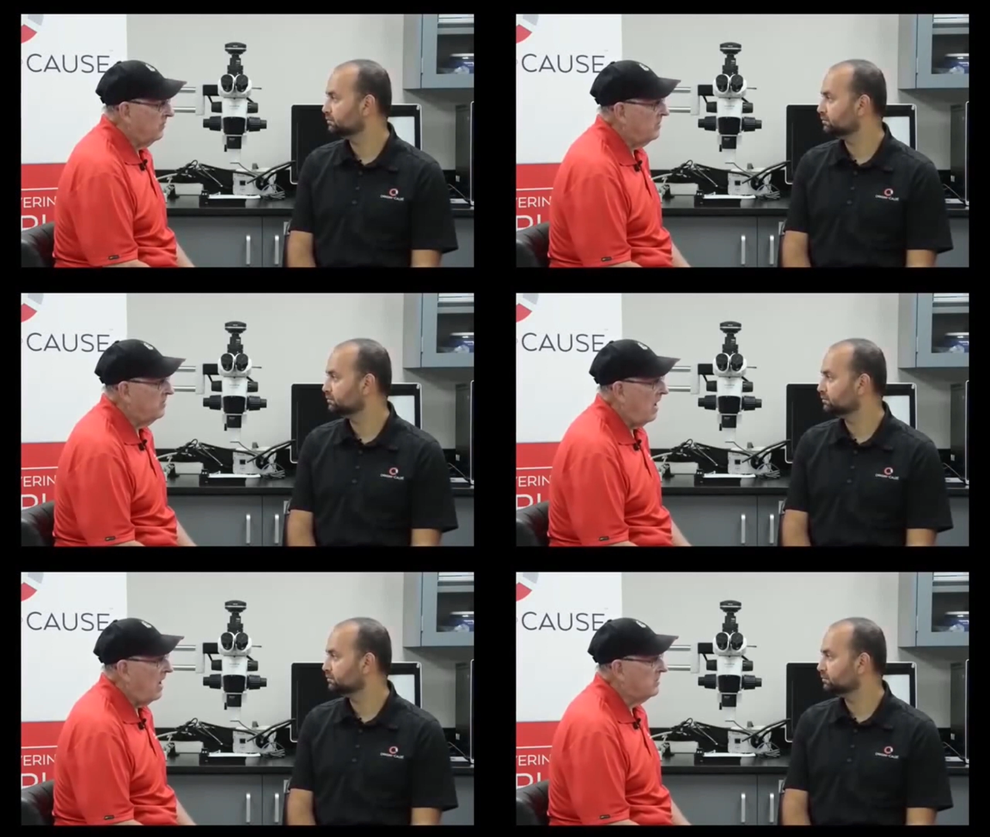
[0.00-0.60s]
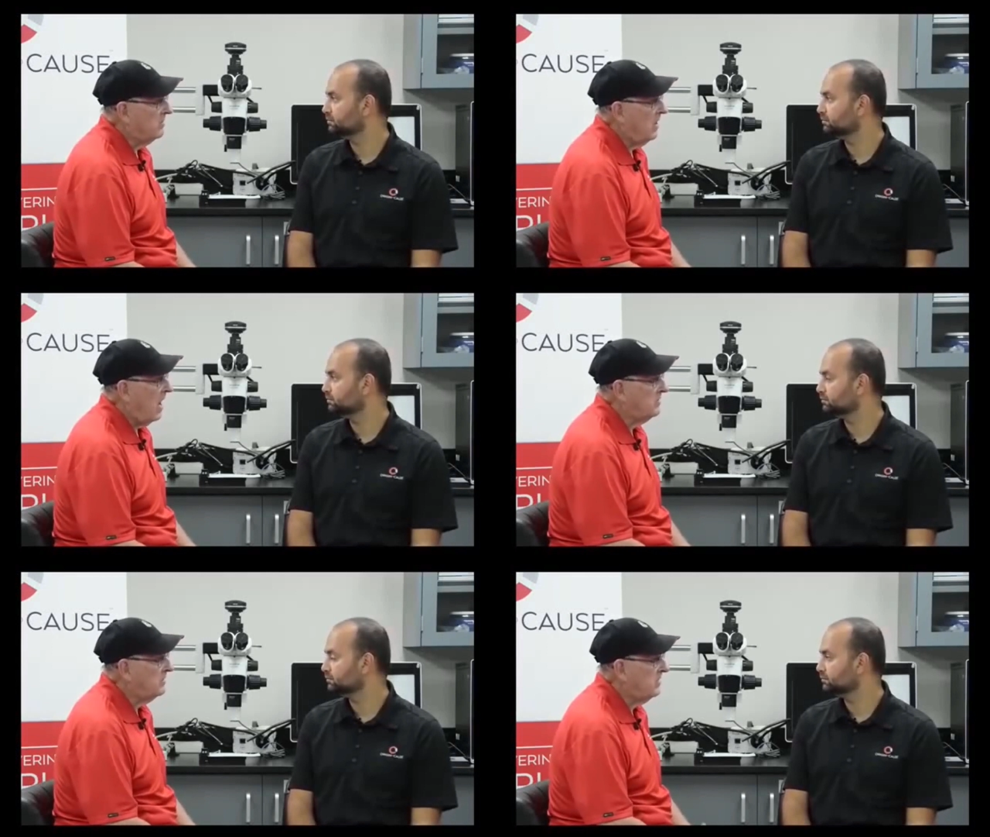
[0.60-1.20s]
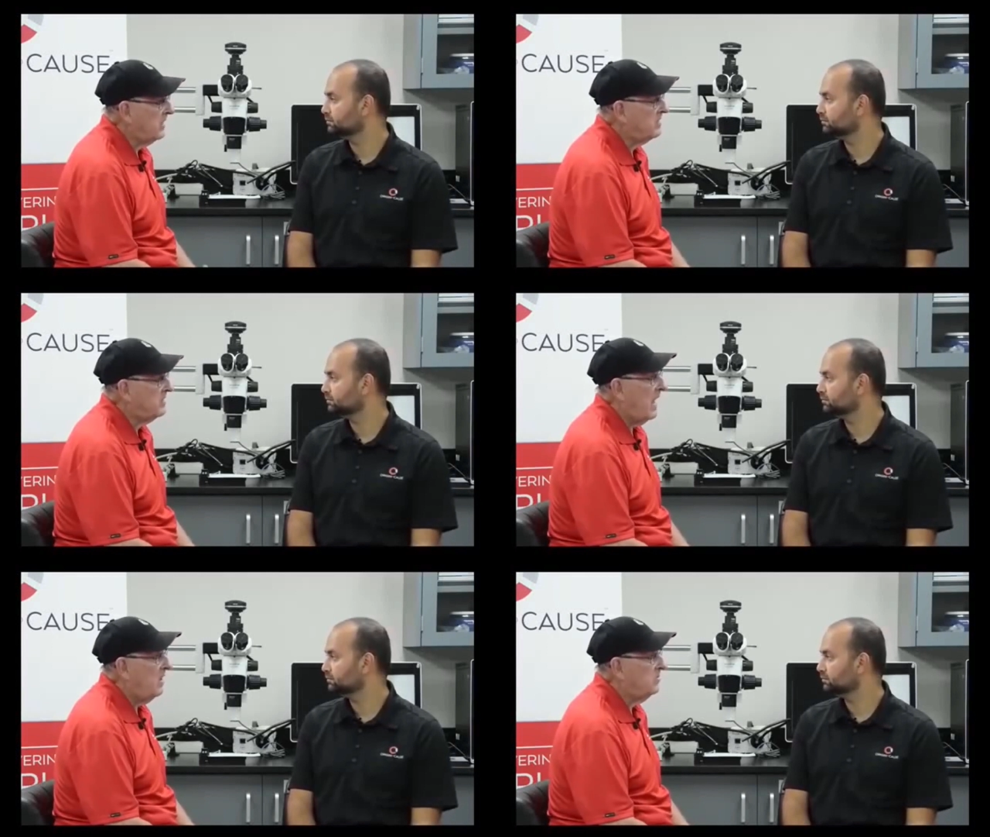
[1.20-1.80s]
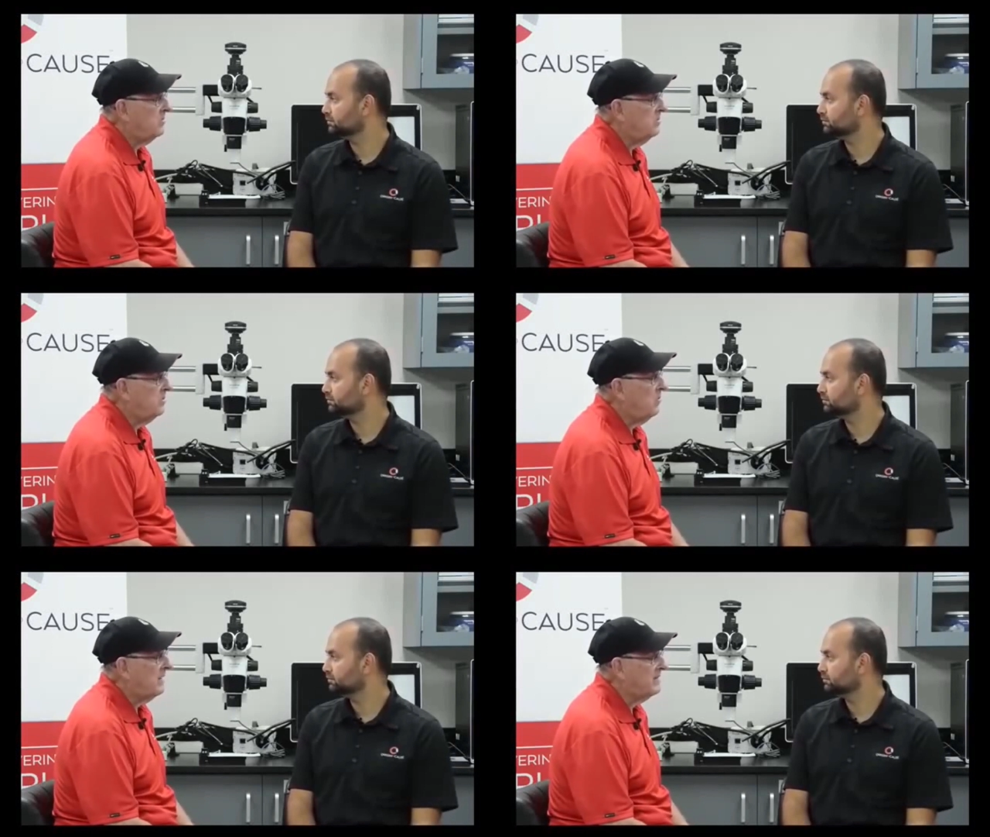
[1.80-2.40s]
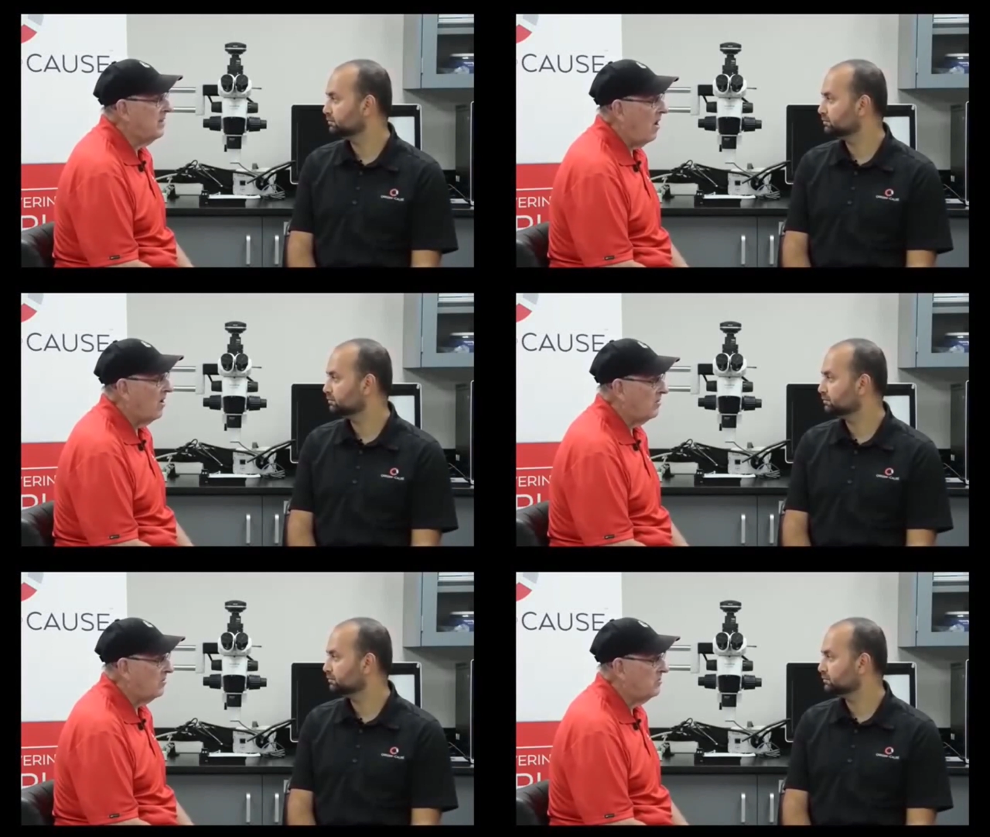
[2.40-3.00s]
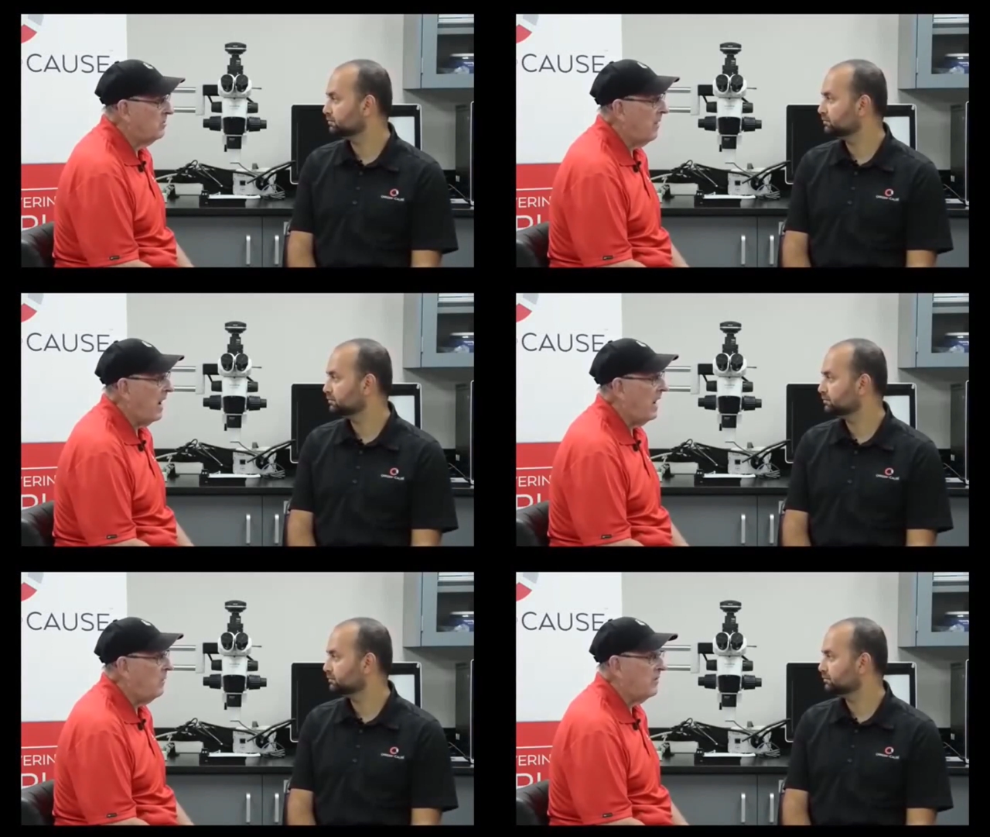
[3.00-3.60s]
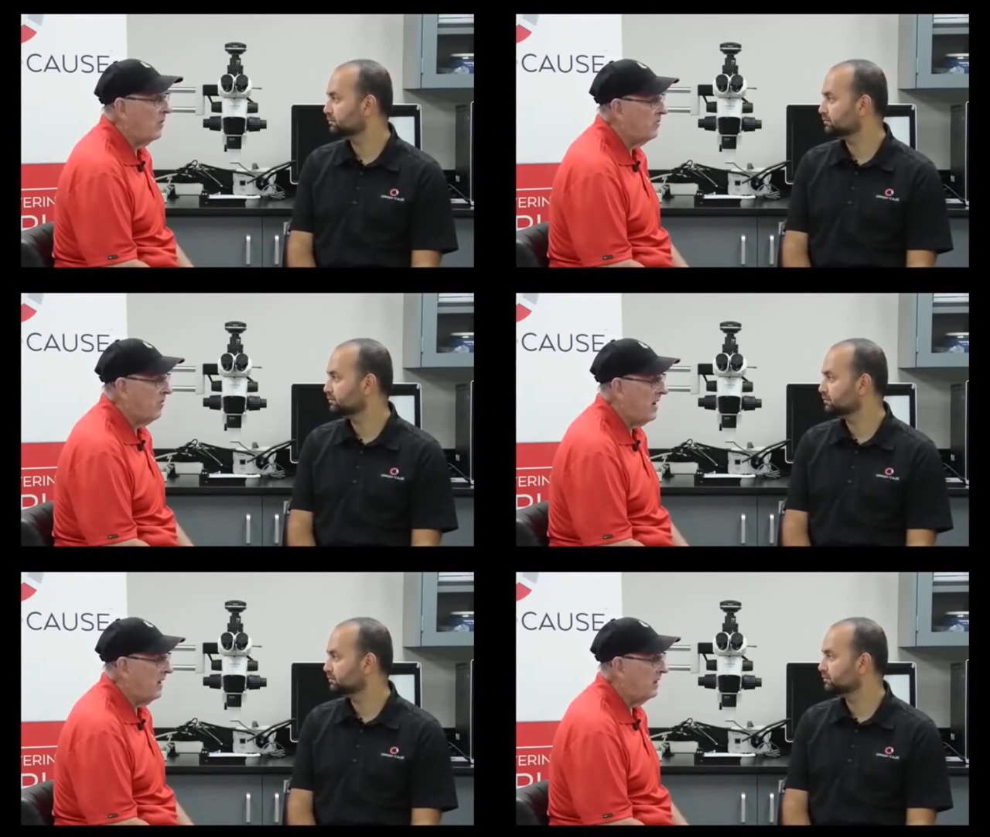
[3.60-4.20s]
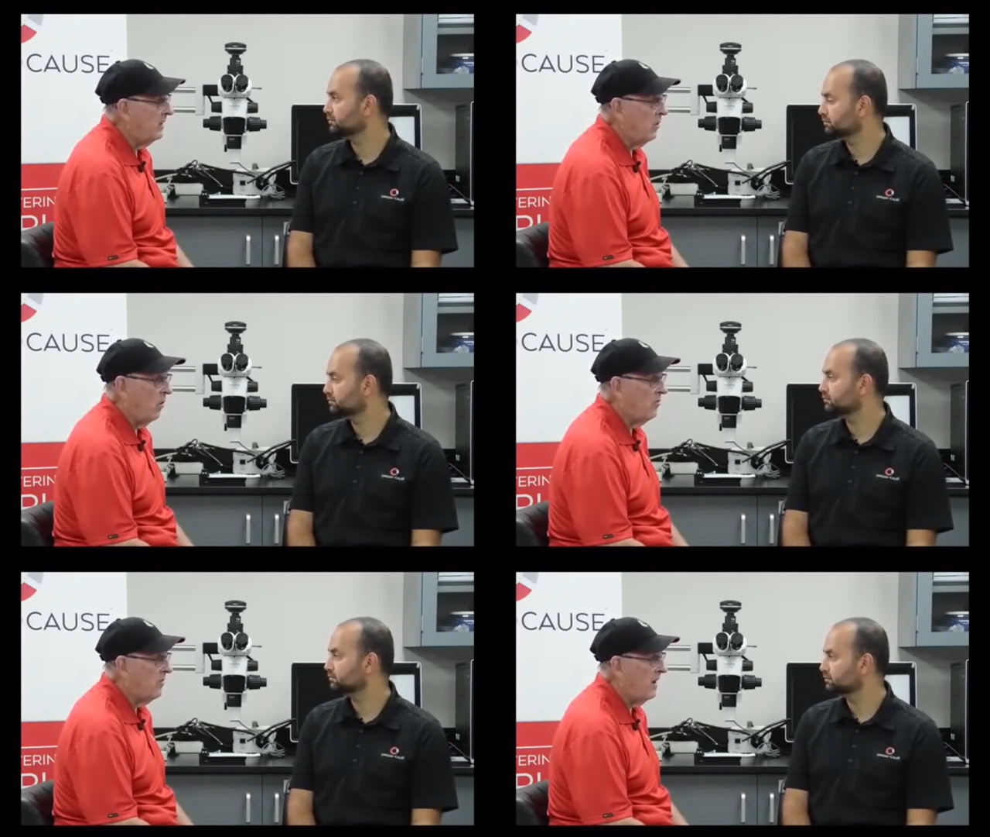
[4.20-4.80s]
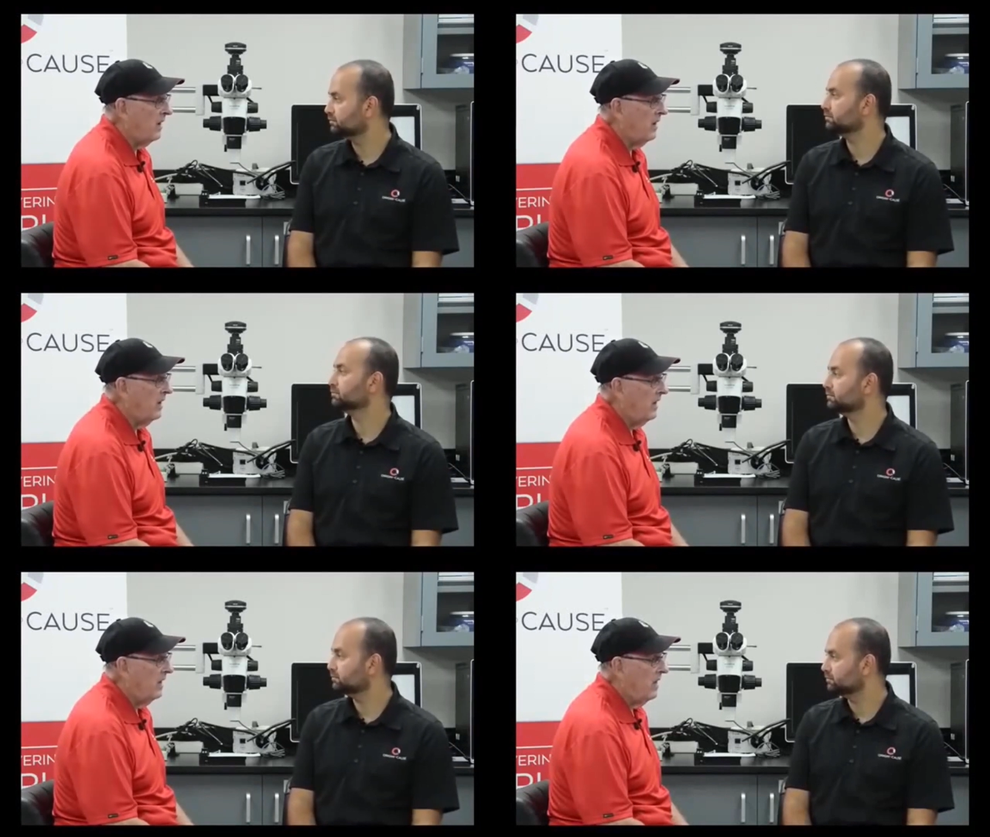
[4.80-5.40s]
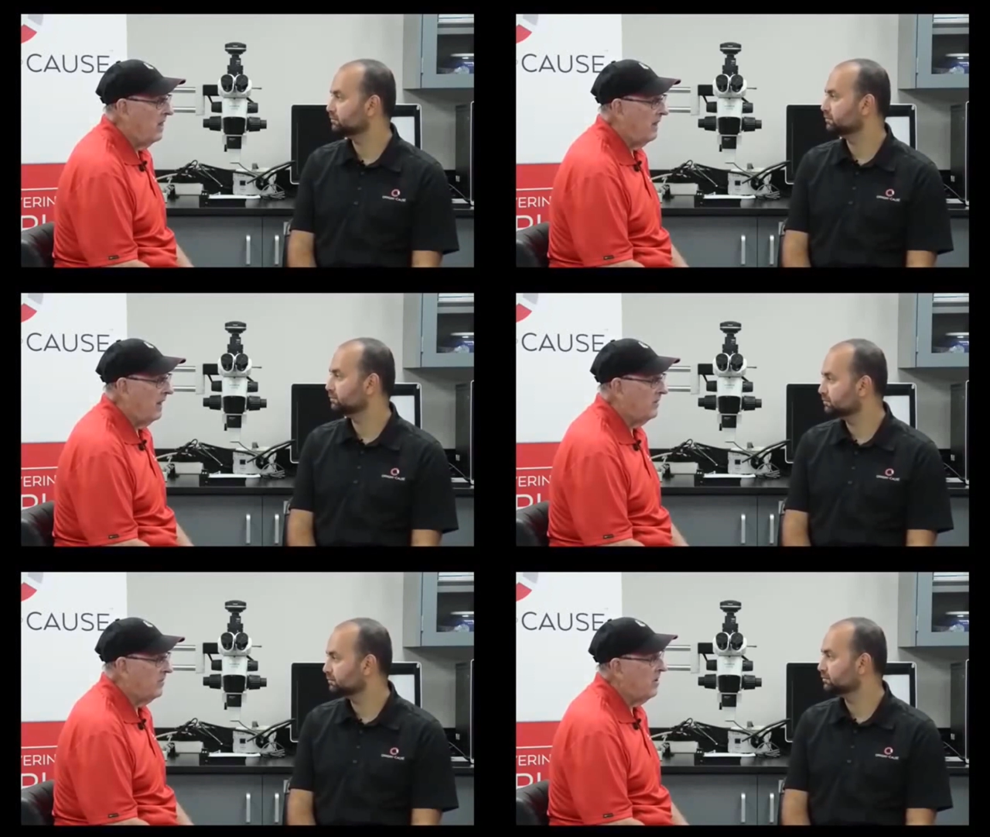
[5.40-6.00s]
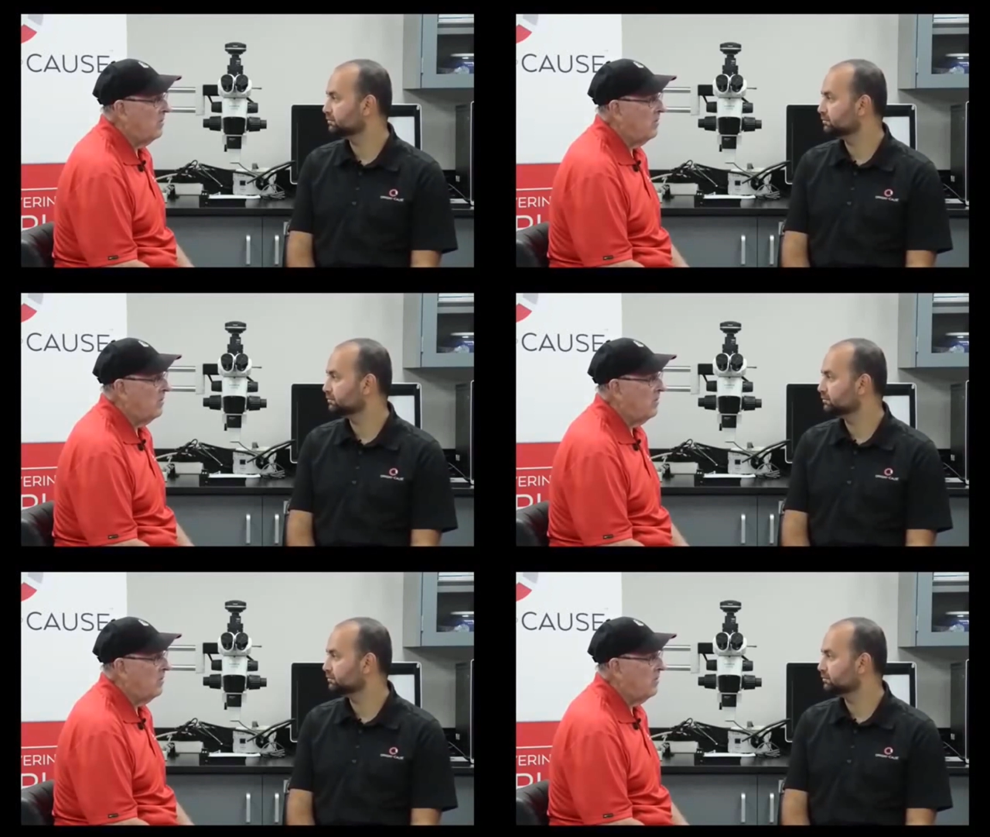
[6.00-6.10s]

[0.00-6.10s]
Speaker 1: these dogs cost six thousand U.S. dollars to buy without training, no training. Then I turn